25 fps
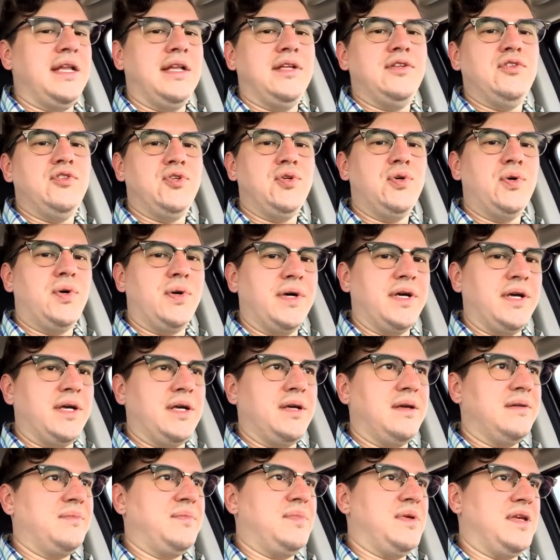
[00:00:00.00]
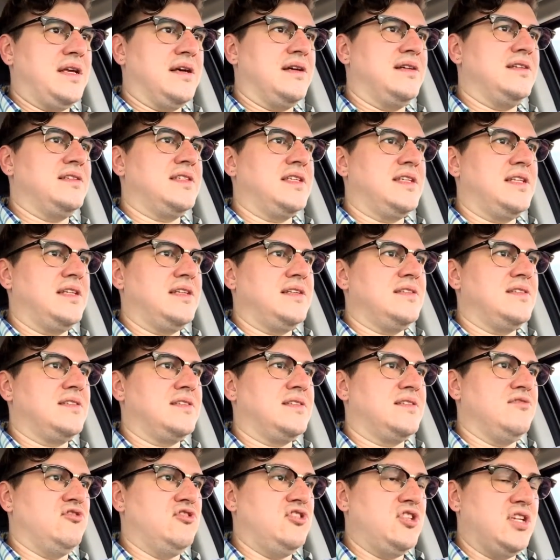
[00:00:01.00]
can enjoy because it
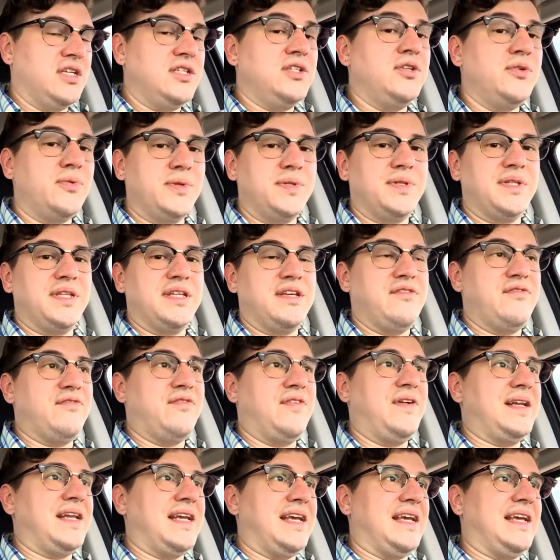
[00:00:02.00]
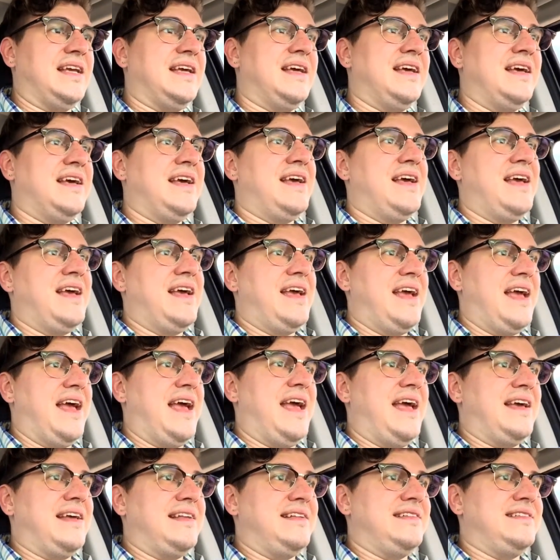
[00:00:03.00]
is genuinely funny
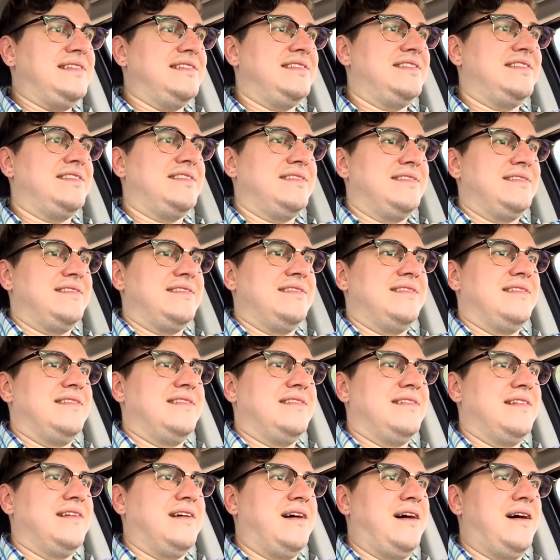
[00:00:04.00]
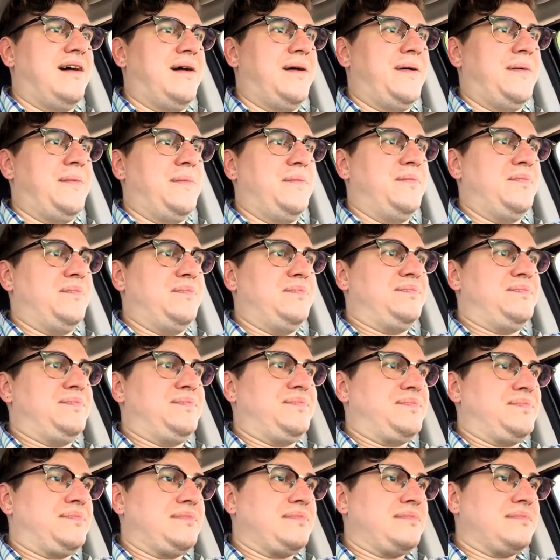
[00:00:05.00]
and
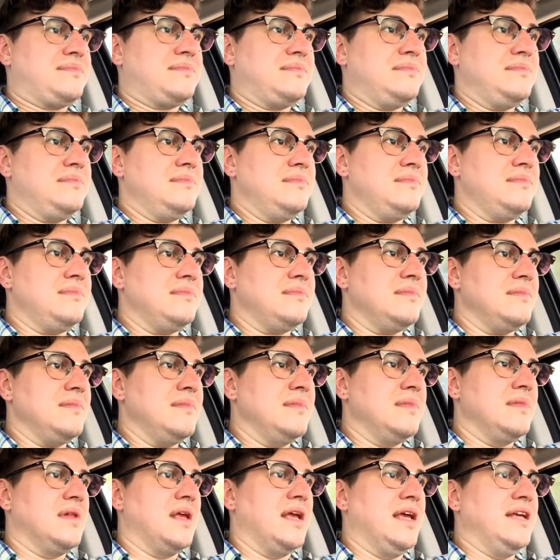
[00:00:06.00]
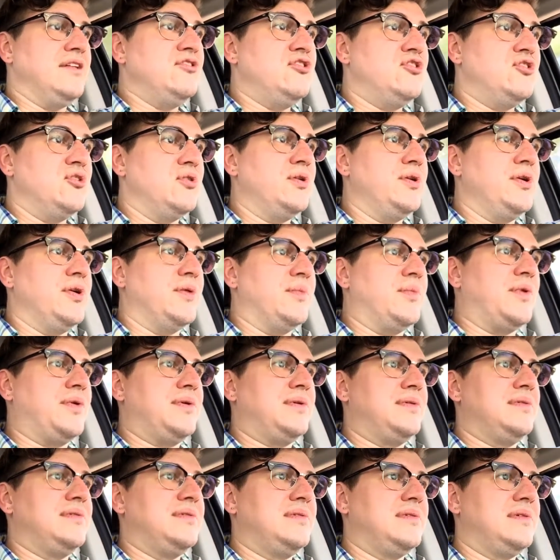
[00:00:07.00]
um, enjoyable.
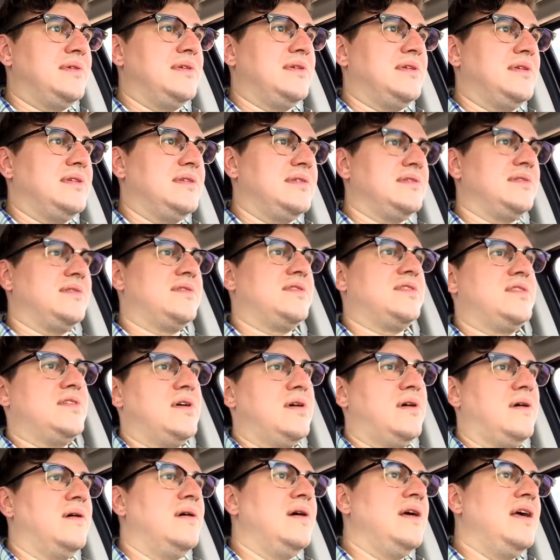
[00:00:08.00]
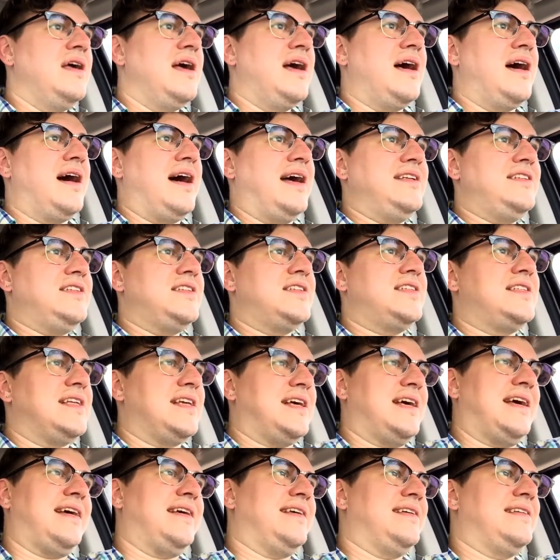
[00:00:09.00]
So I just,
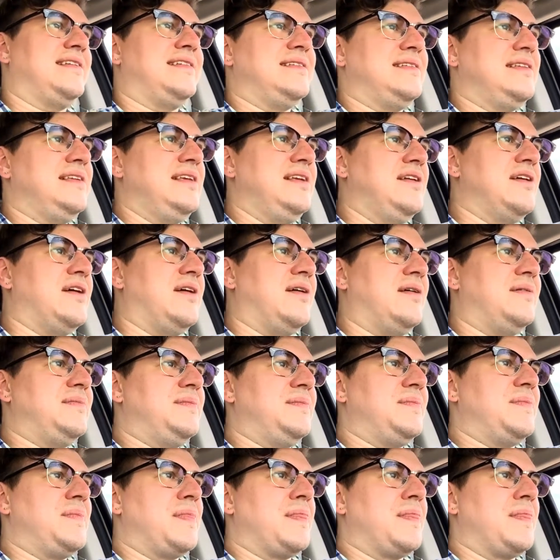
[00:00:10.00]
uh, you know,